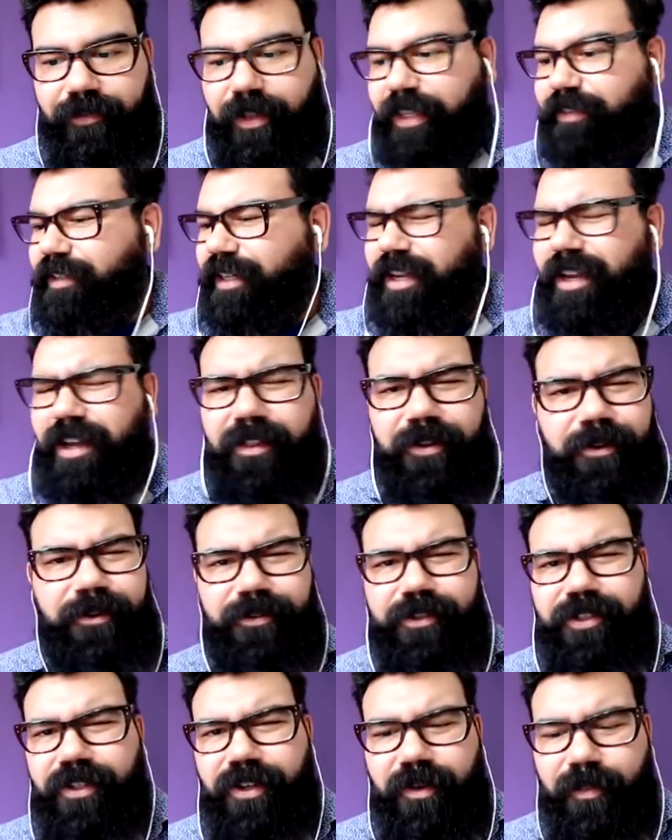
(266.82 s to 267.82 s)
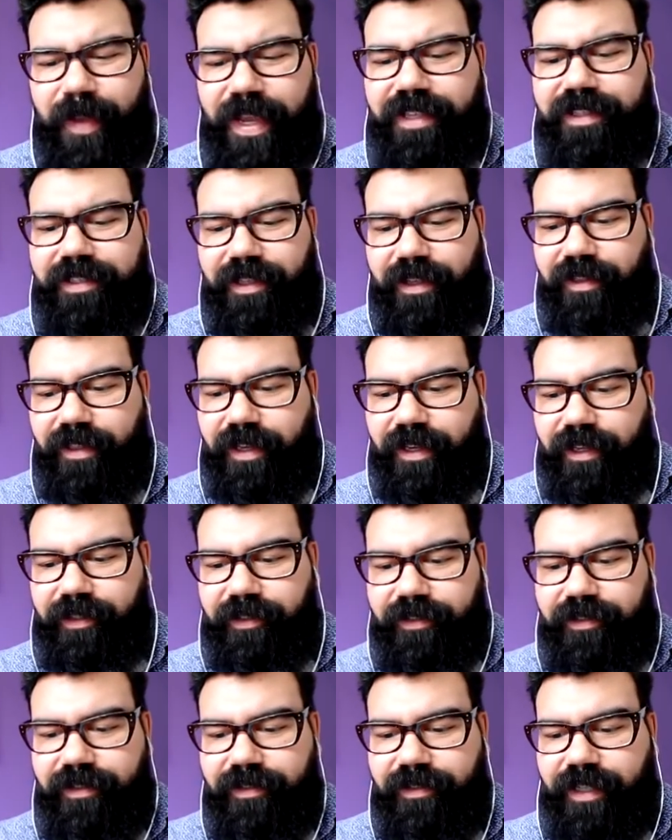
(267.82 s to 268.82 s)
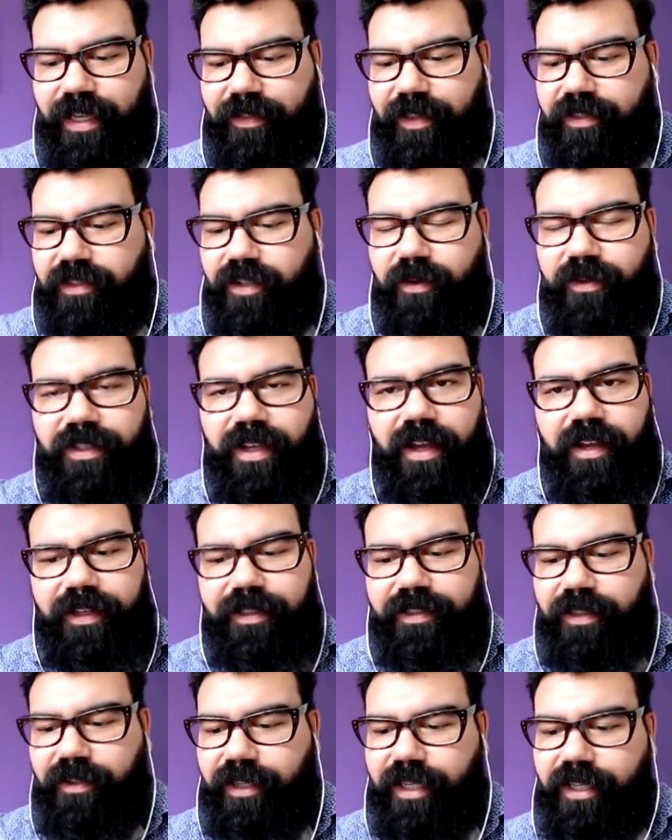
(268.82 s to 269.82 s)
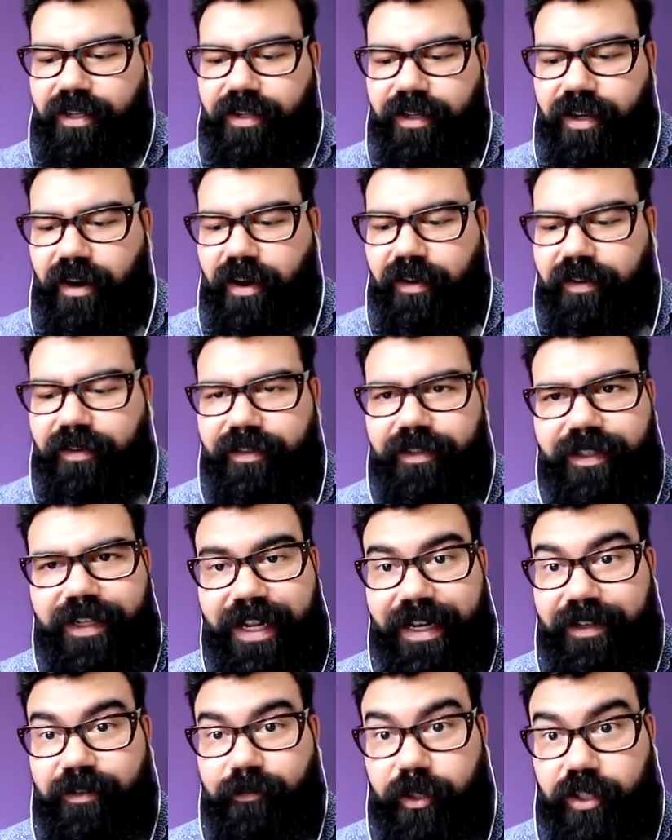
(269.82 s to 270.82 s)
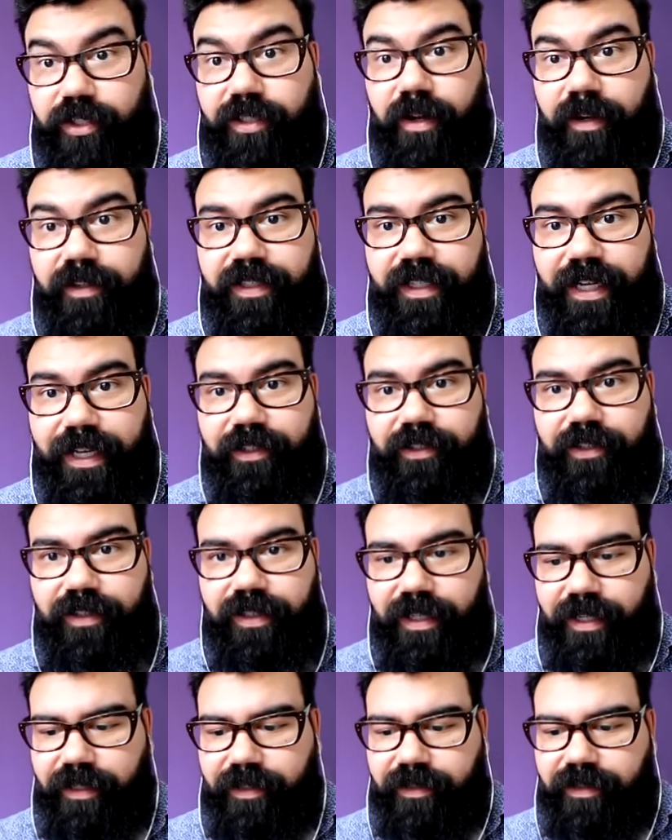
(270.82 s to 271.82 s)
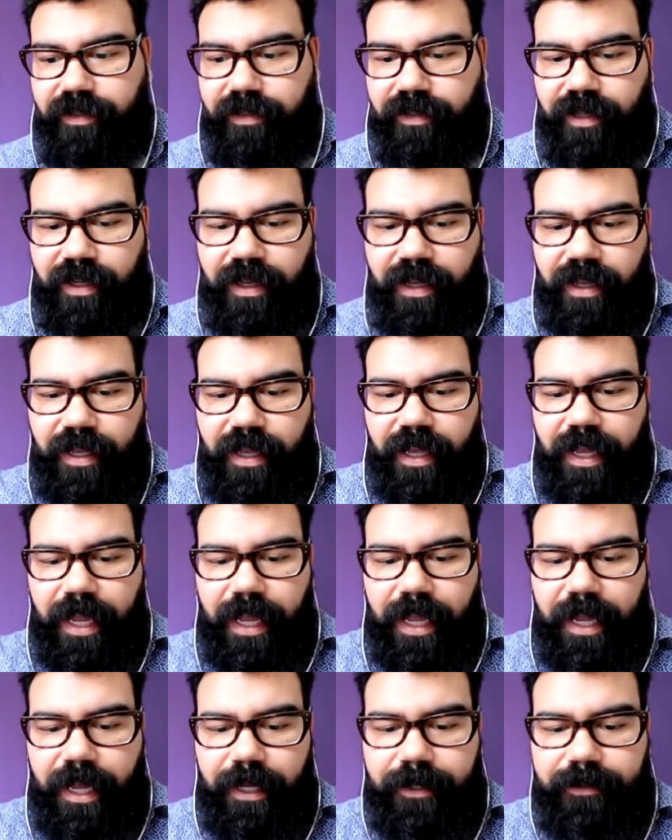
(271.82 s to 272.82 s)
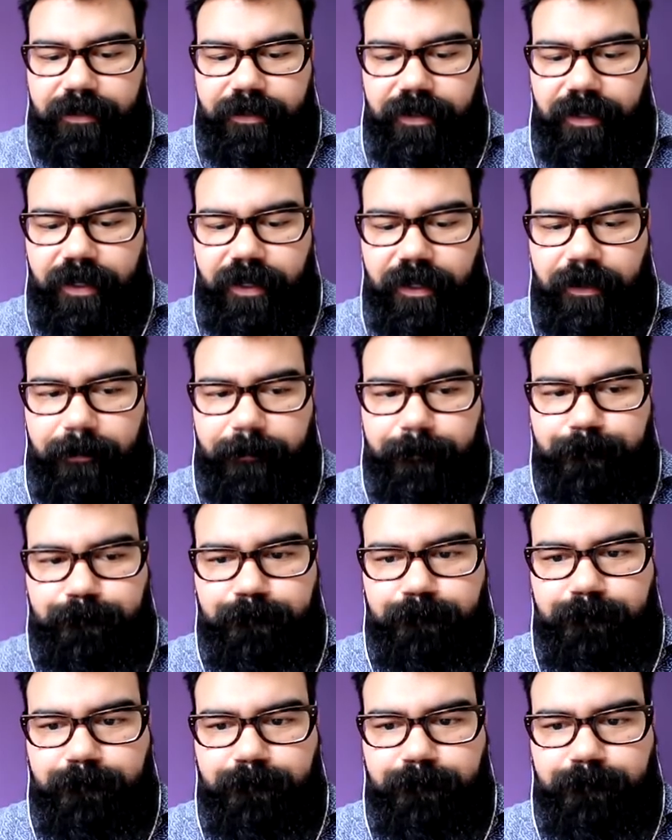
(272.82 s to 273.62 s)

like the colors, basic things. And this goes on until kindergarten, which starts at age 6. And so